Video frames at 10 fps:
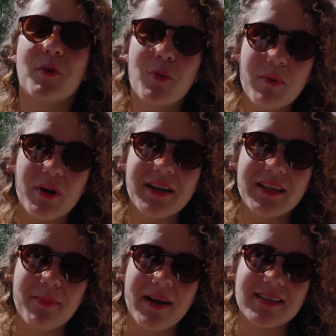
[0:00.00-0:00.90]
We were in
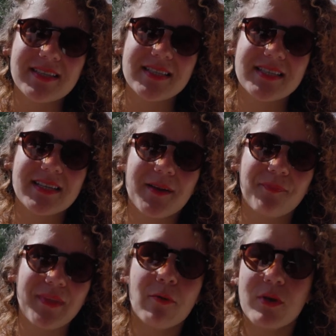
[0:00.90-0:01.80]
the bus
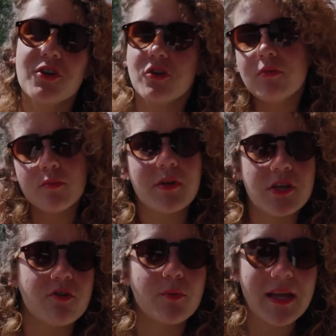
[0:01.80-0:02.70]
and we knew
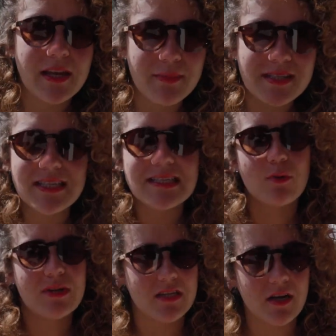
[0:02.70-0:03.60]
we were gonna miss it,
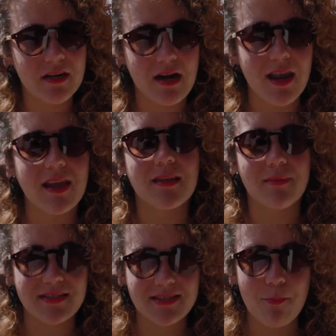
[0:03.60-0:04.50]
so we started calling the
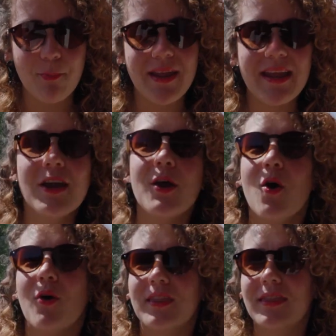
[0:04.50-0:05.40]
bus company.
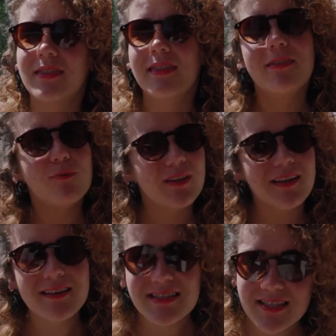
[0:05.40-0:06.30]
We
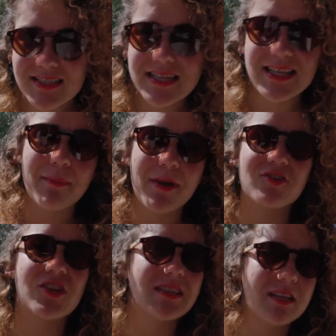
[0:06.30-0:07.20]
didn't succeed that
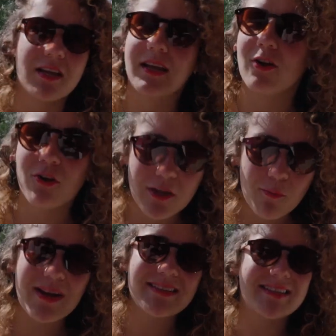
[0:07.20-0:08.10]
much. They said they can only
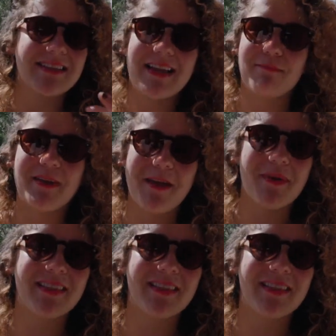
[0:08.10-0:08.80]
wait till 8 p.m.